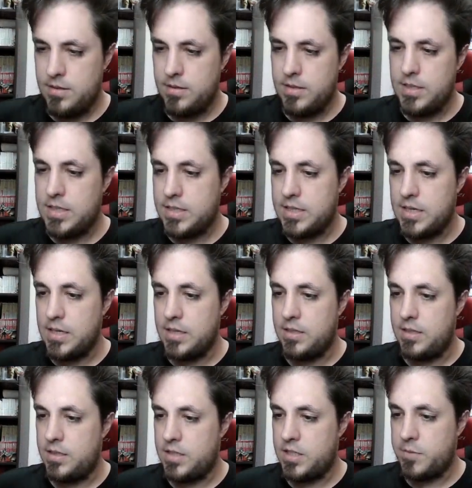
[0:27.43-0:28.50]
This is in
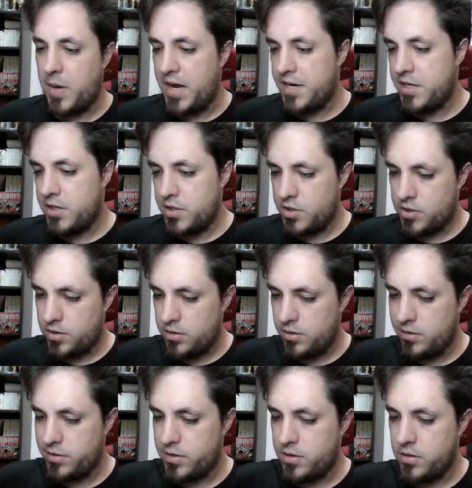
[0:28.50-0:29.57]
Spanish
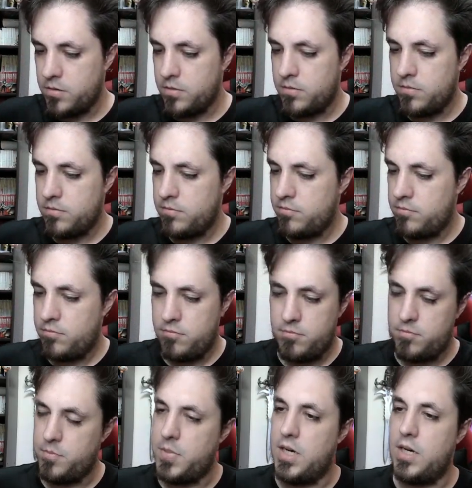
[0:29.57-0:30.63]
also,
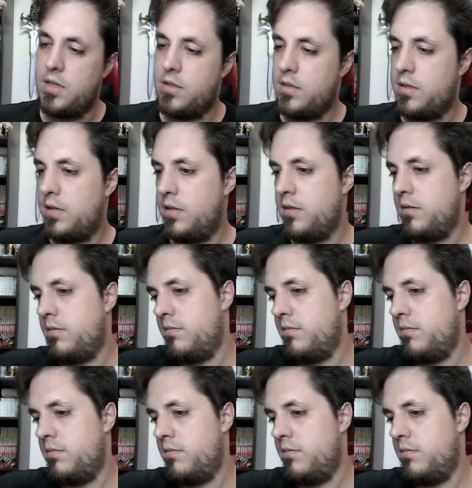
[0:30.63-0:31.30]
but